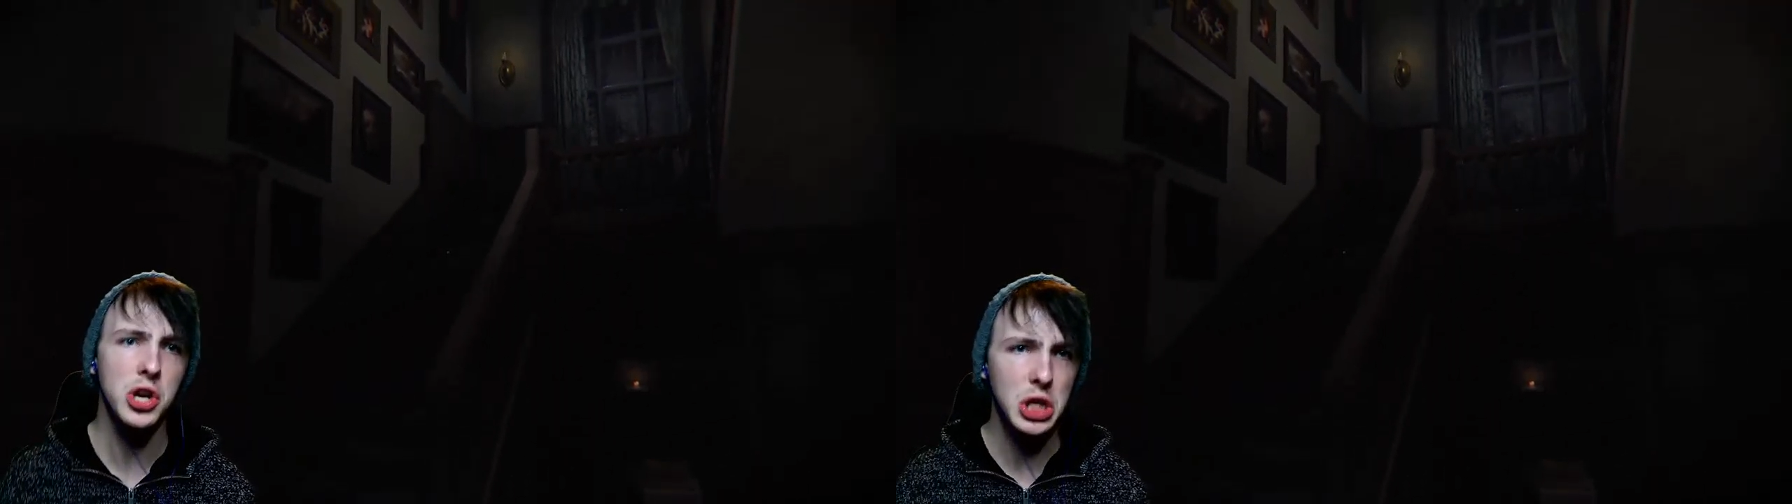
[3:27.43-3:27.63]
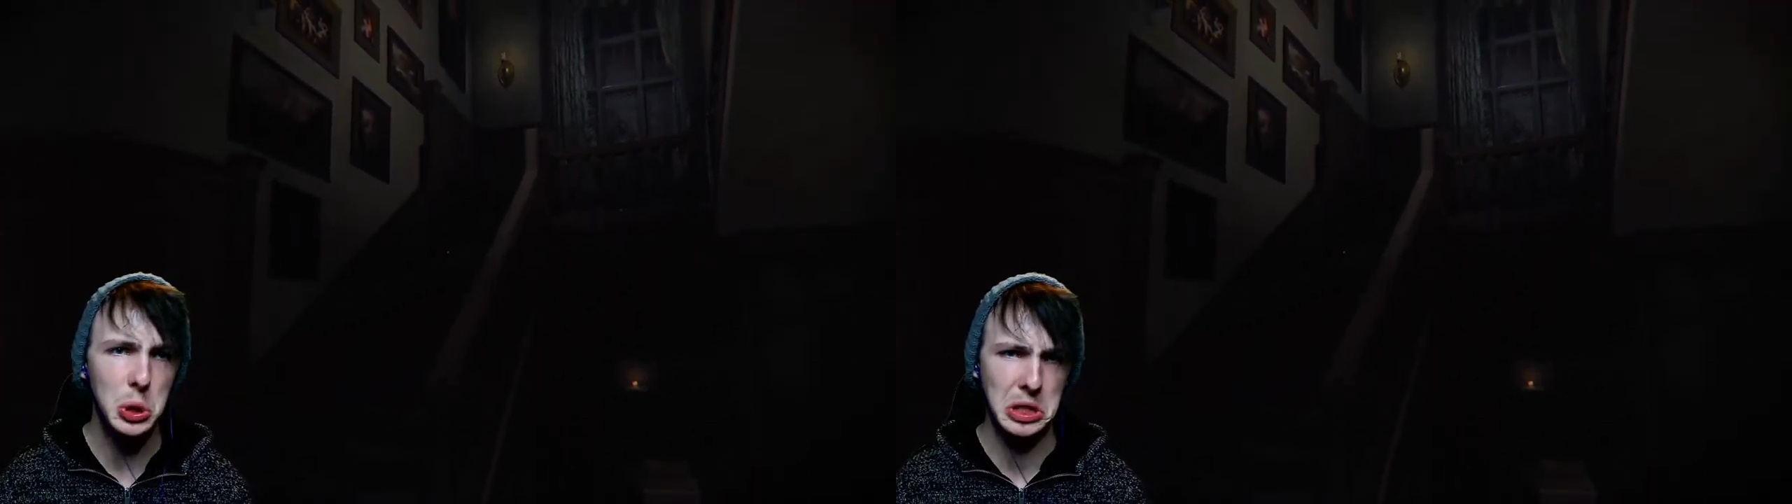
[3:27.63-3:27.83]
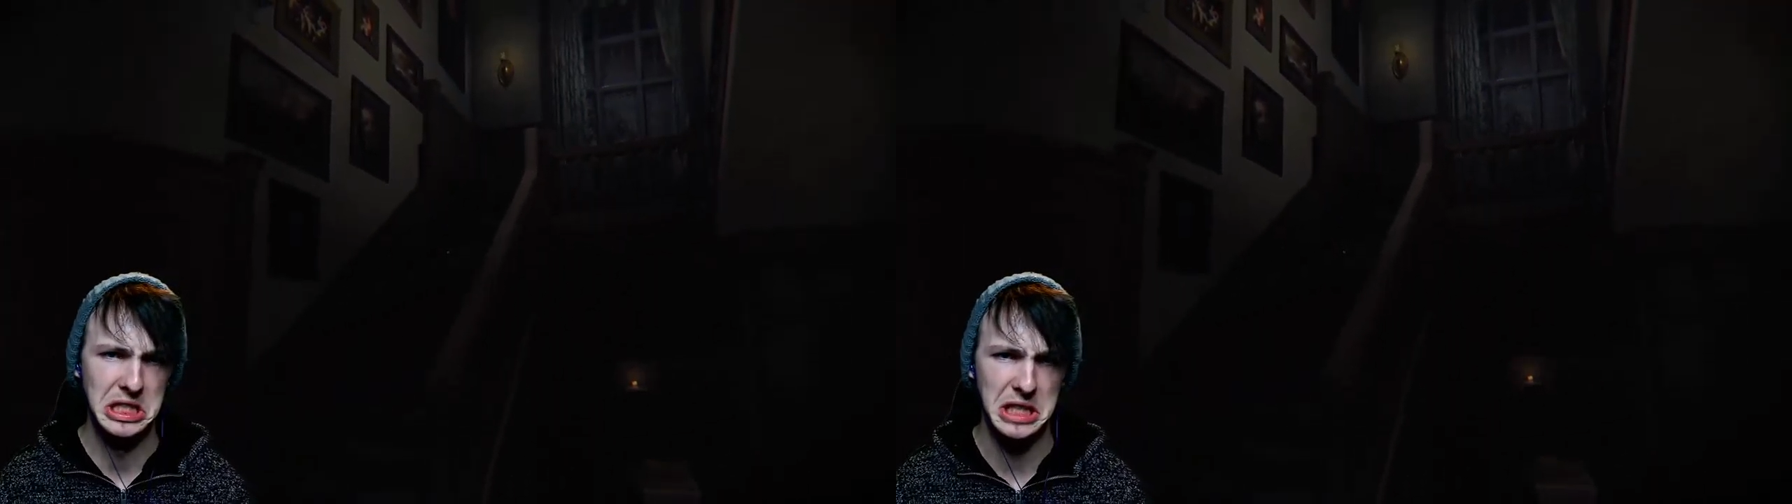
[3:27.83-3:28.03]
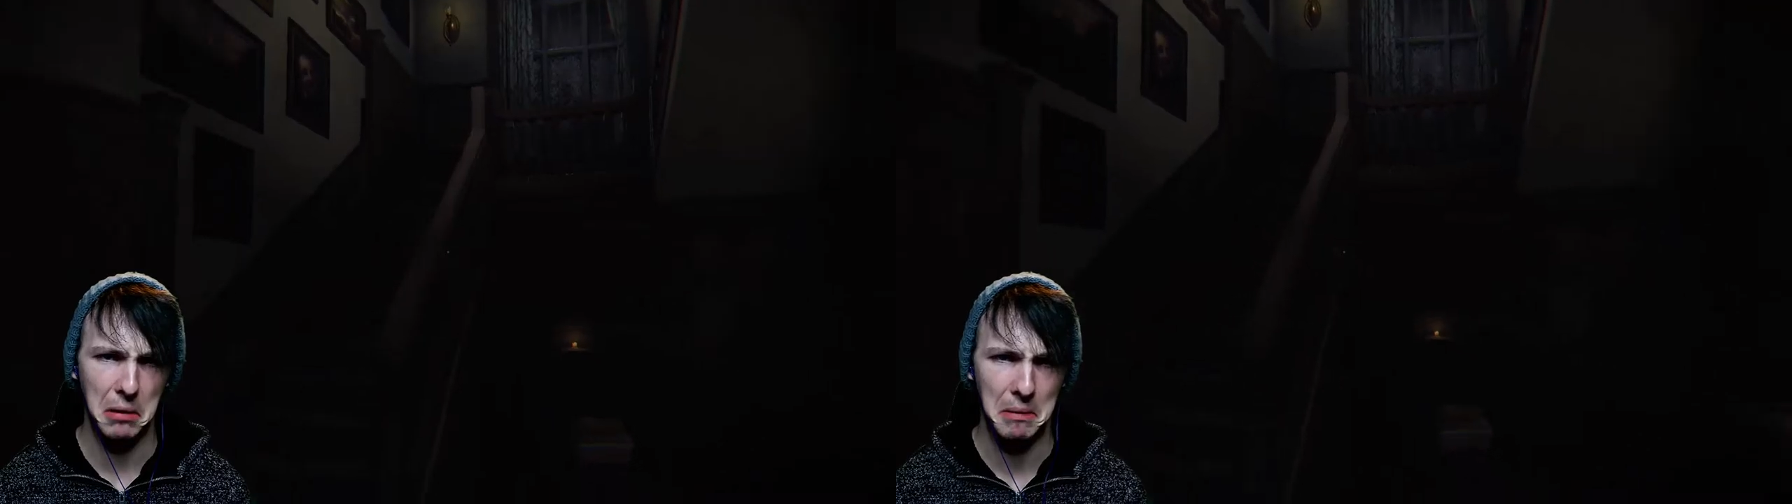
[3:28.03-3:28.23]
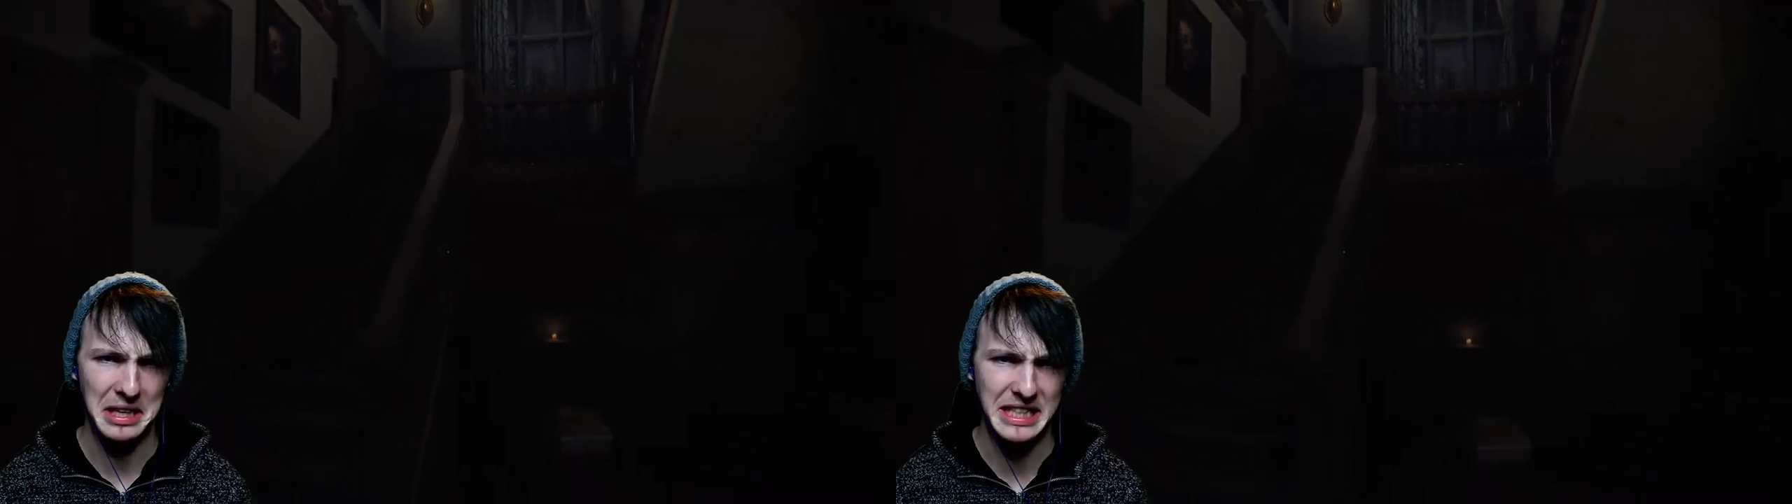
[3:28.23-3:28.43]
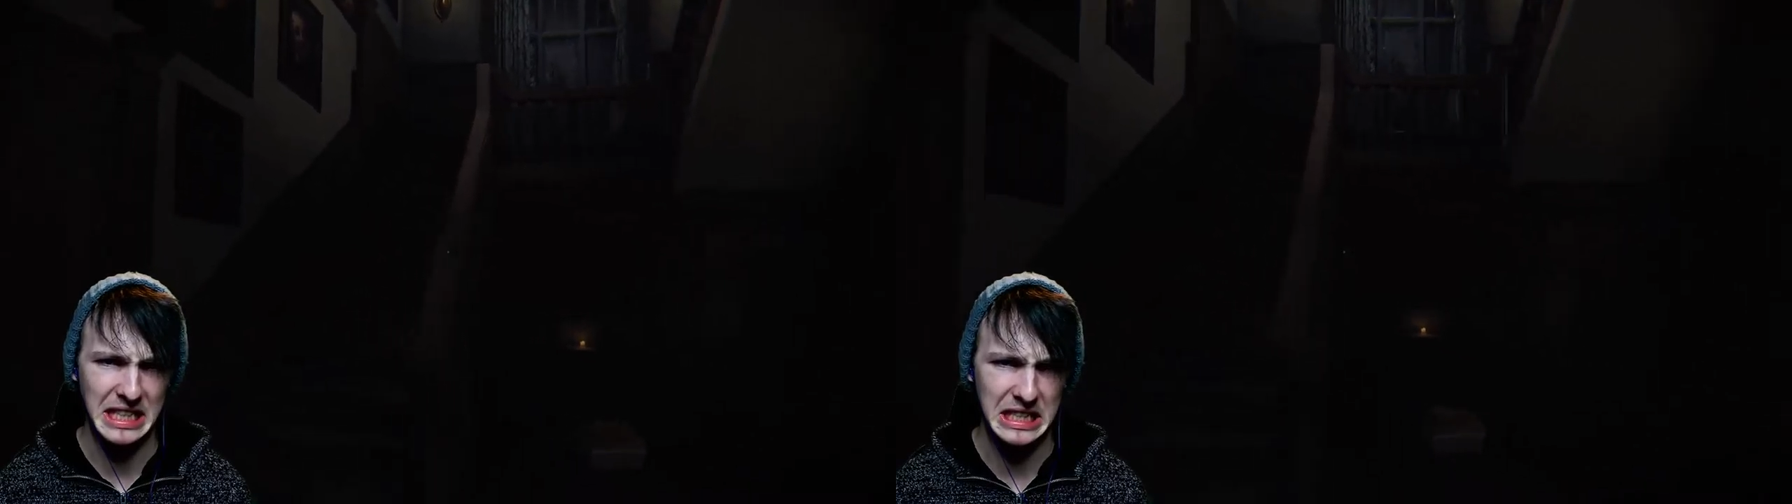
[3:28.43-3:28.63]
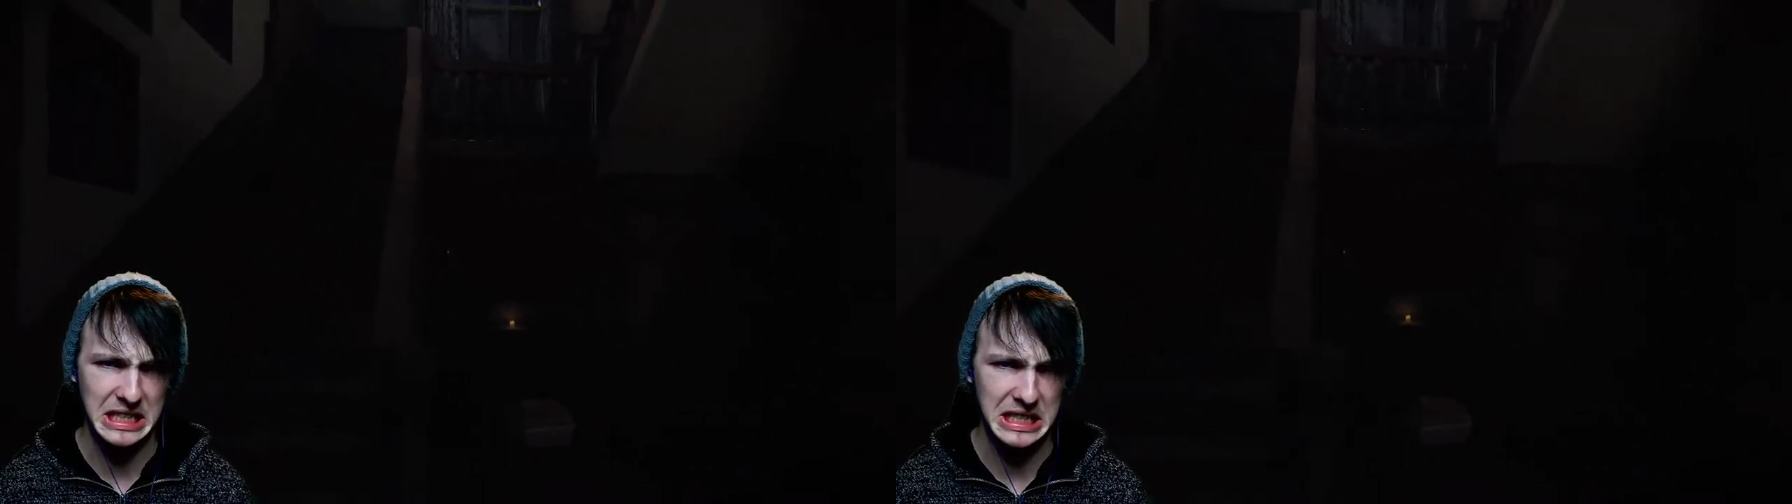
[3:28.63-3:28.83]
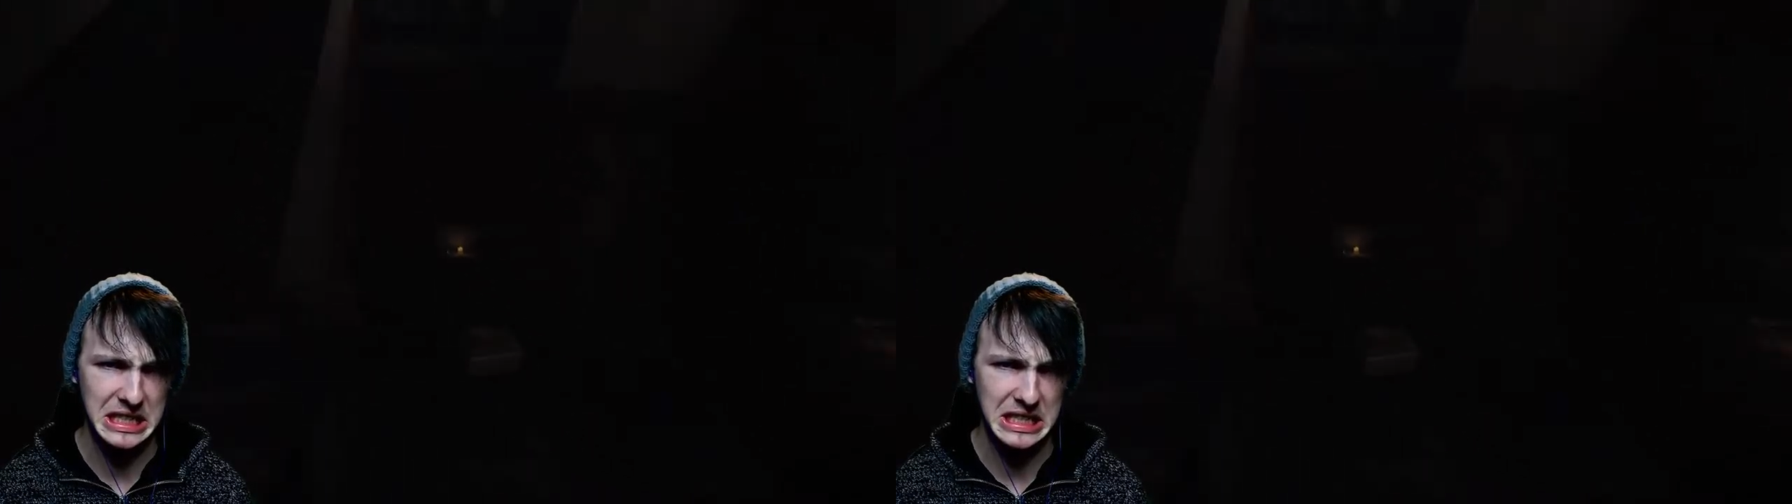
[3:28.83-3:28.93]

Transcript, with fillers: you can suck my dick.